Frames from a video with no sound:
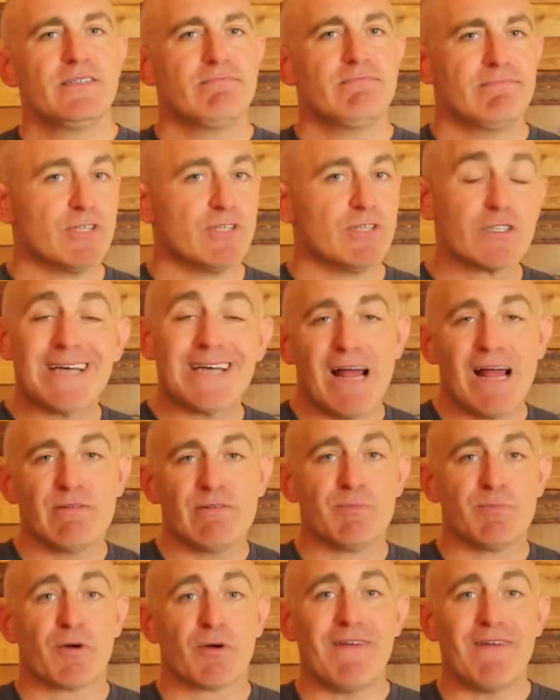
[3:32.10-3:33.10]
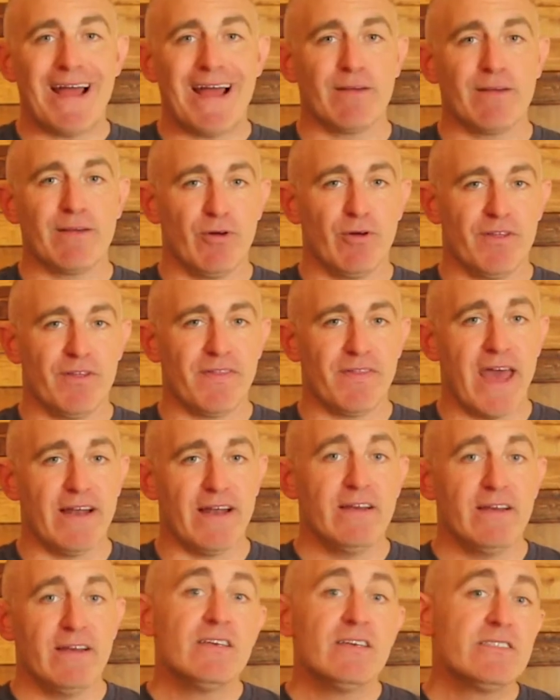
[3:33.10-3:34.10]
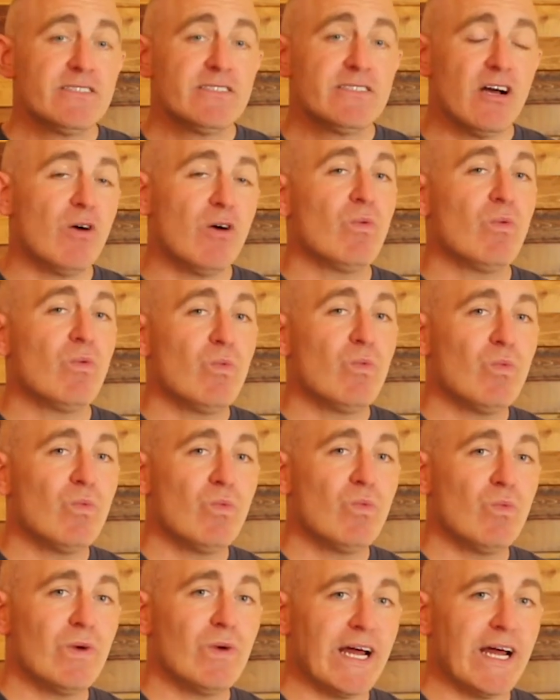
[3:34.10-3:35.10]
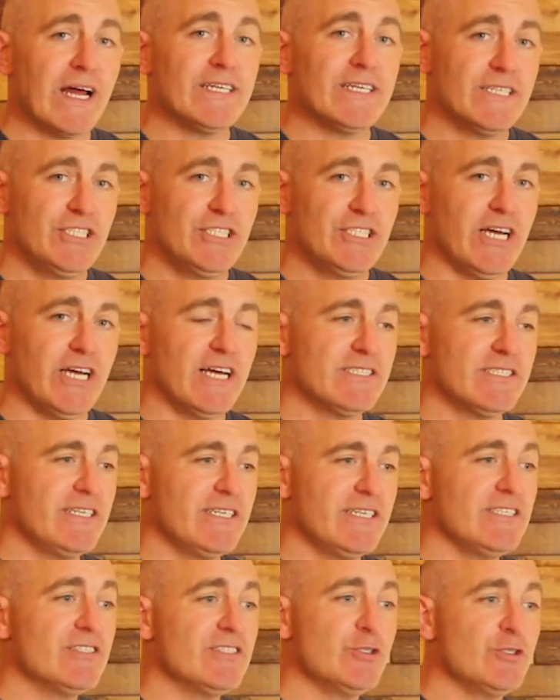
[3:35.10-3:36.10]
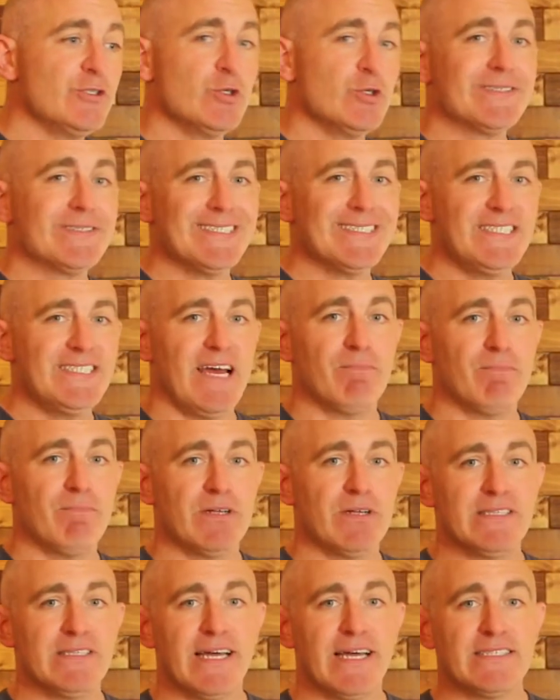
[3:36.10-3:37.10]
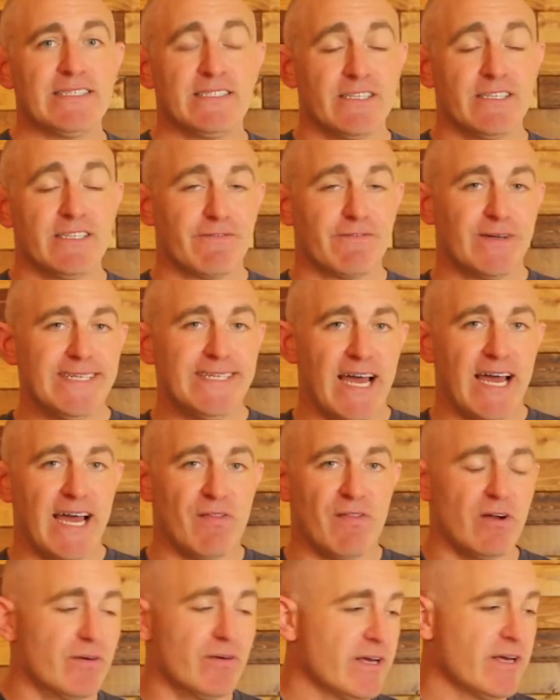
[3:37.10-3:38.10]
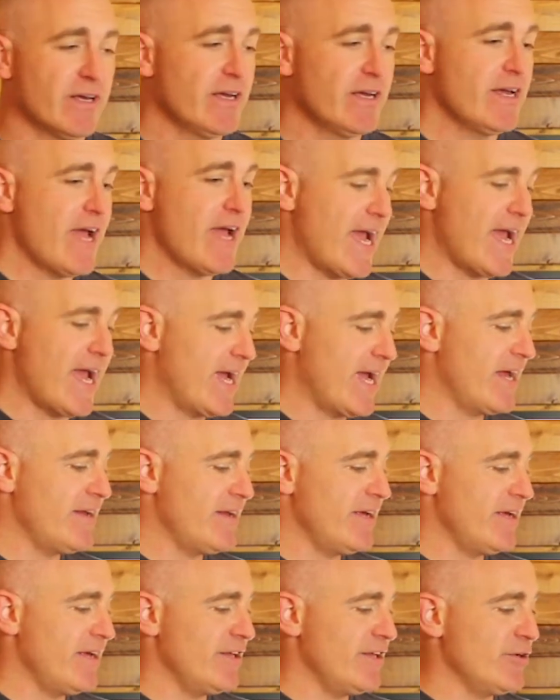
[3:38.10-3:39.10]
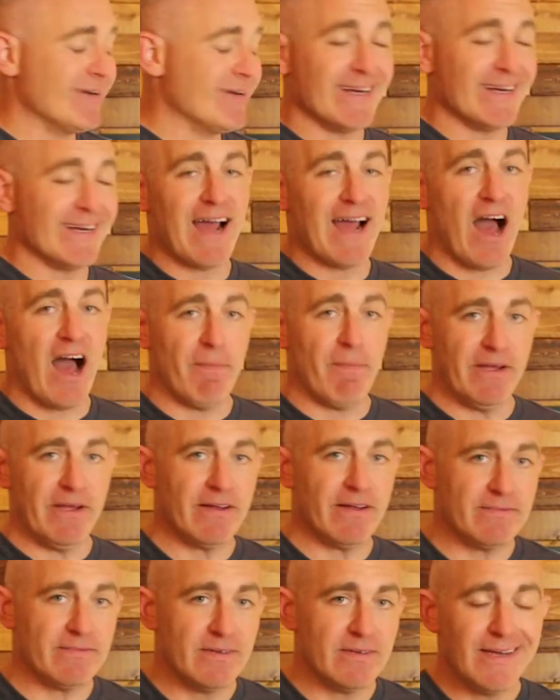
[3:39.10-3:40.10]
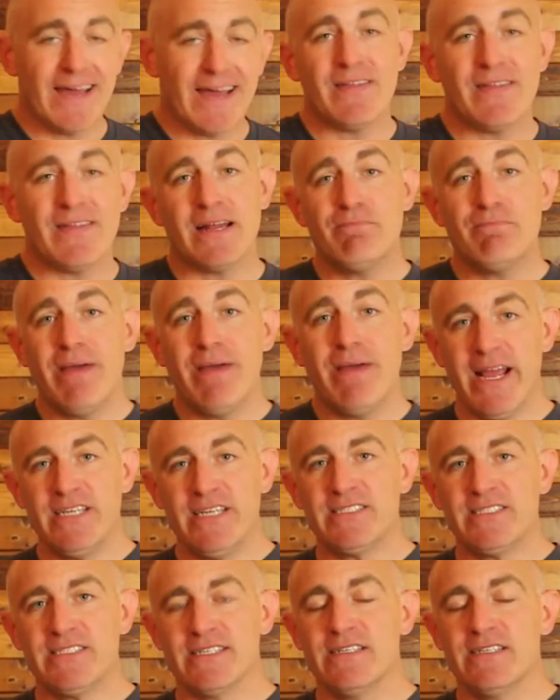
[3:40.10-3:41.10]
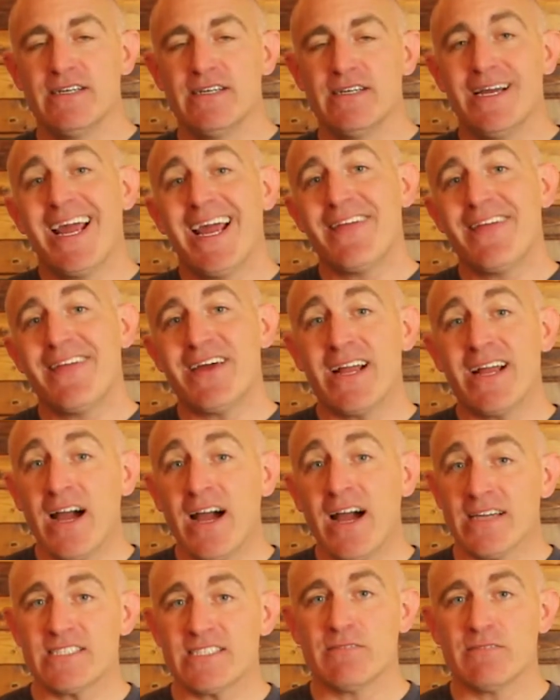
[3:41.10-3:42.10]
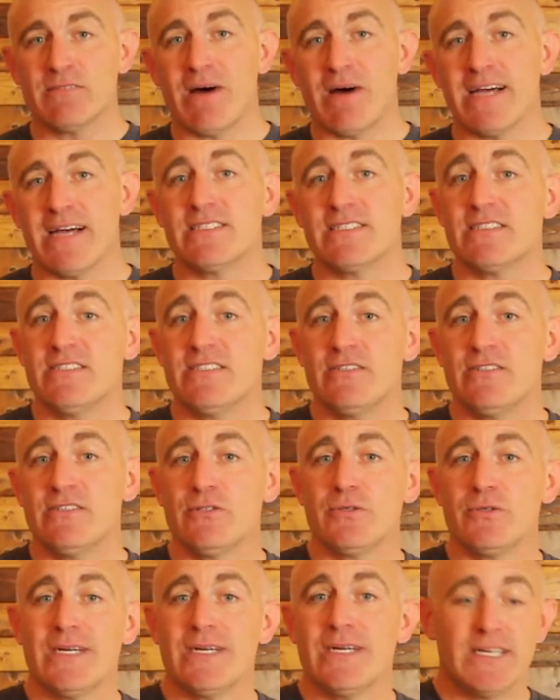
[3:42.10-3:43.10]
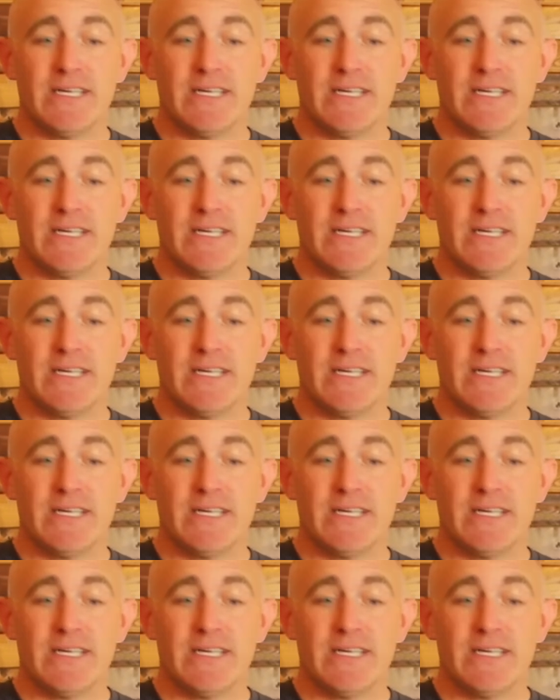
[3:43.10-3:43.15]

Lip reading: Your time is more valuable than that. So what I suggest is use the template that's in the free download, and you can copy it and then paste it and then customize it to